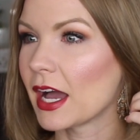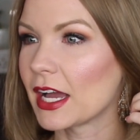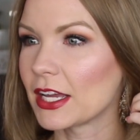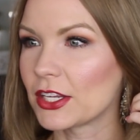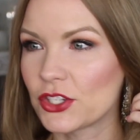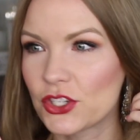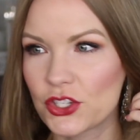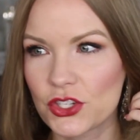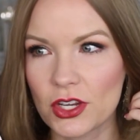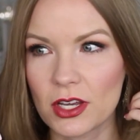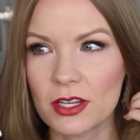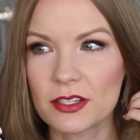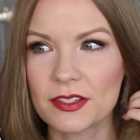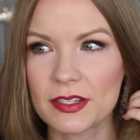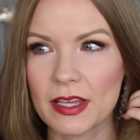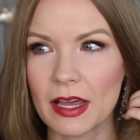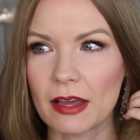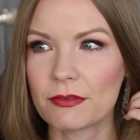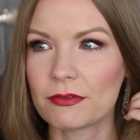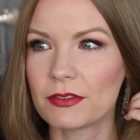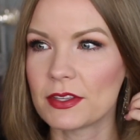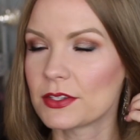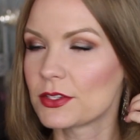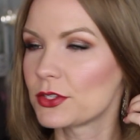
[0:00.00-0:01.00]
I just
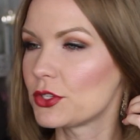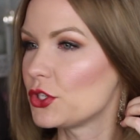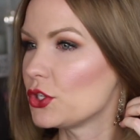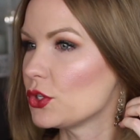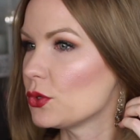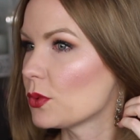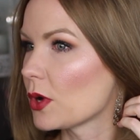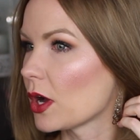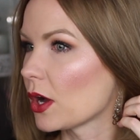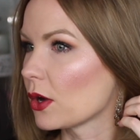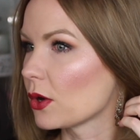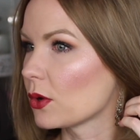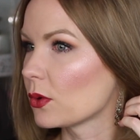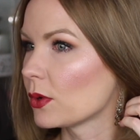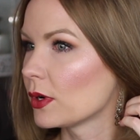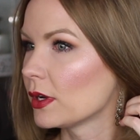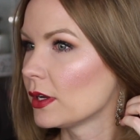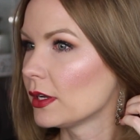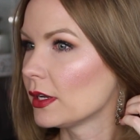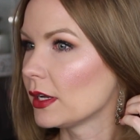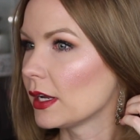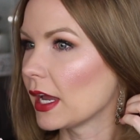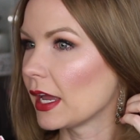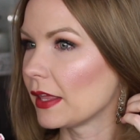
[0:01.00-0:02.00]
have this duo
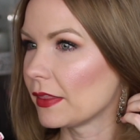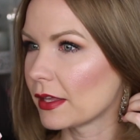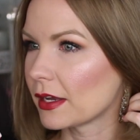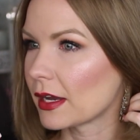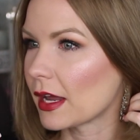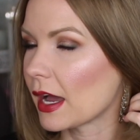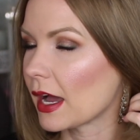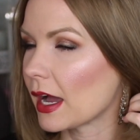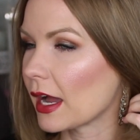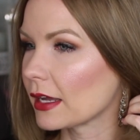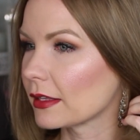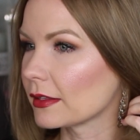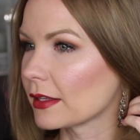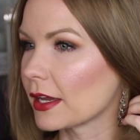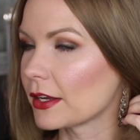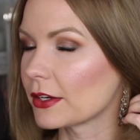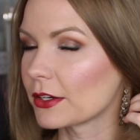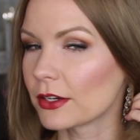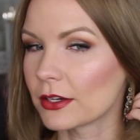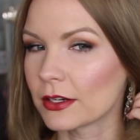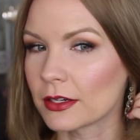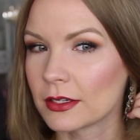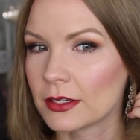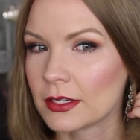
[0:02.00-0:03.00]
and then a
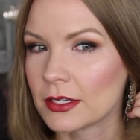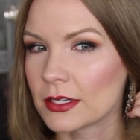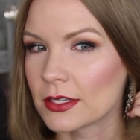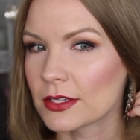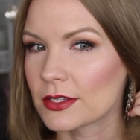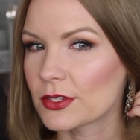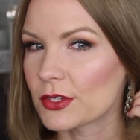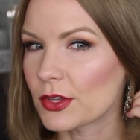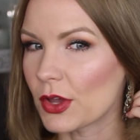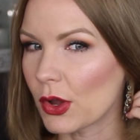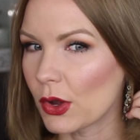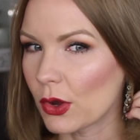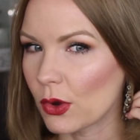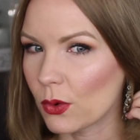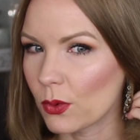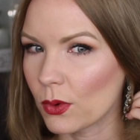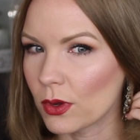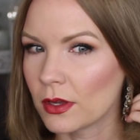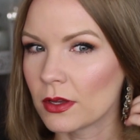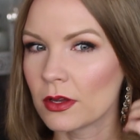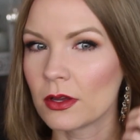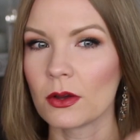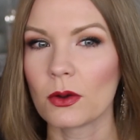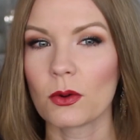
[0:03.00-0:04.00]
highlighter.
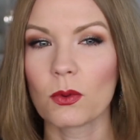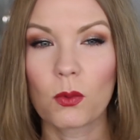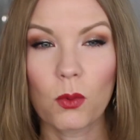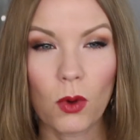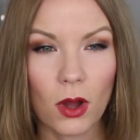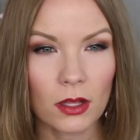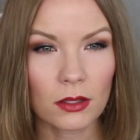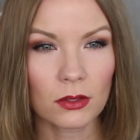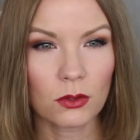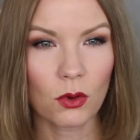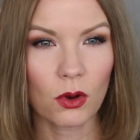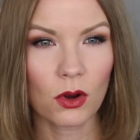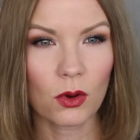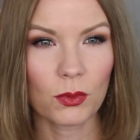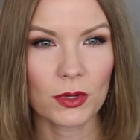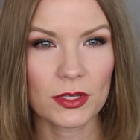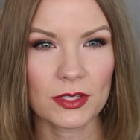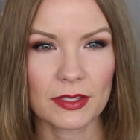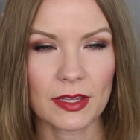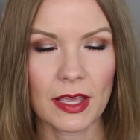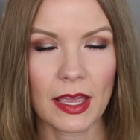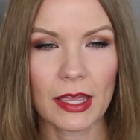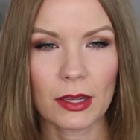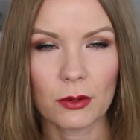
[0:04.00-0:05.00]
So what Laura
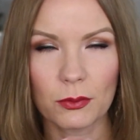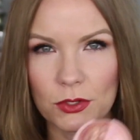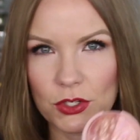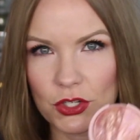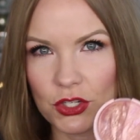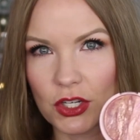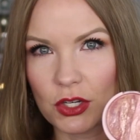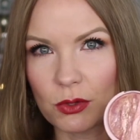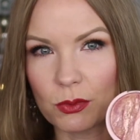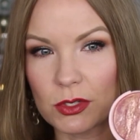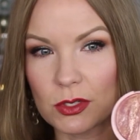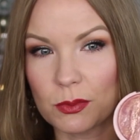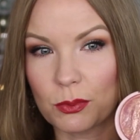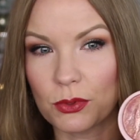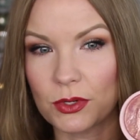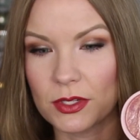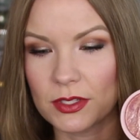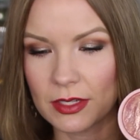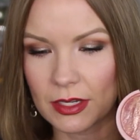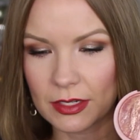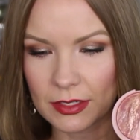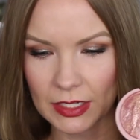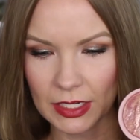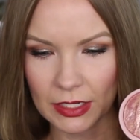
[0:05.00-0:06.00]
was saying when she was
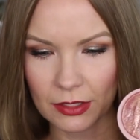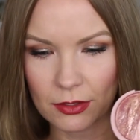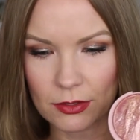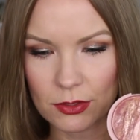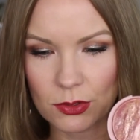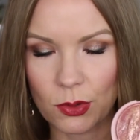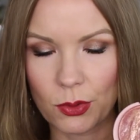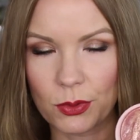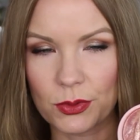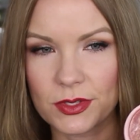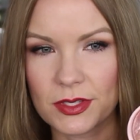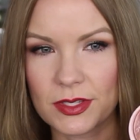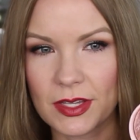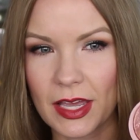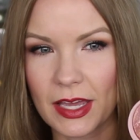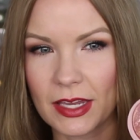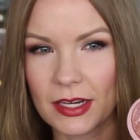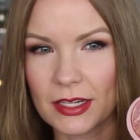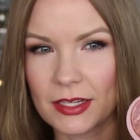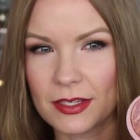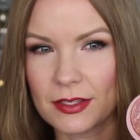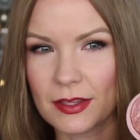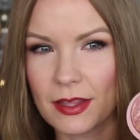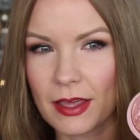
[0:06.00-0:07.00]
presenting this whole
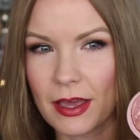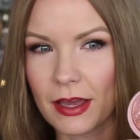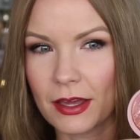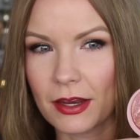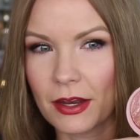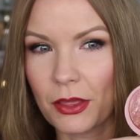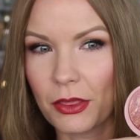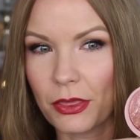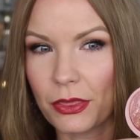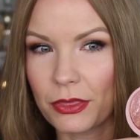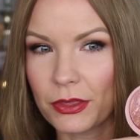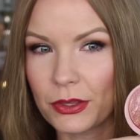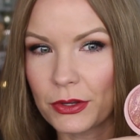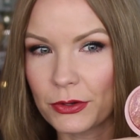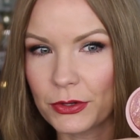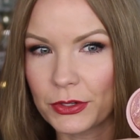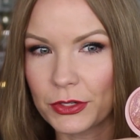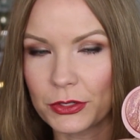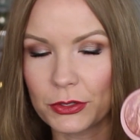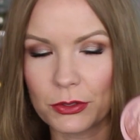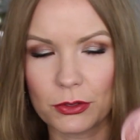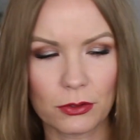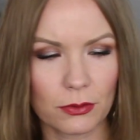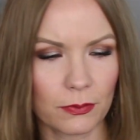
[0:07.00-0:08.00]
set is that
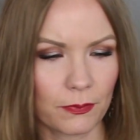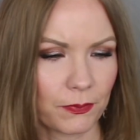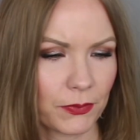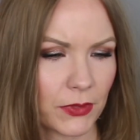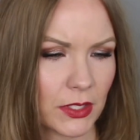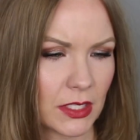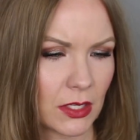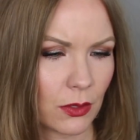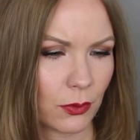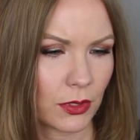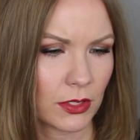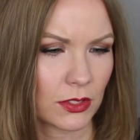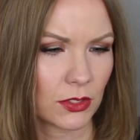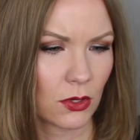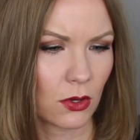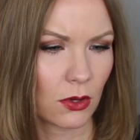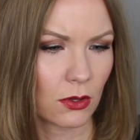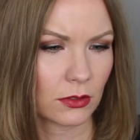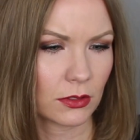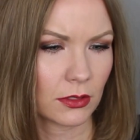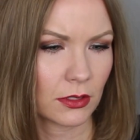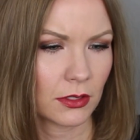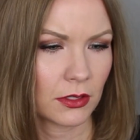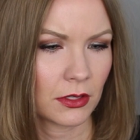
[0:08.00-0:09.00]
Ethereal, is that what it's
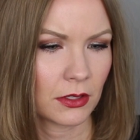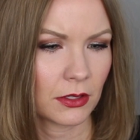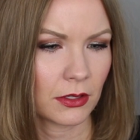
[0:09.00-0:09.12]
called?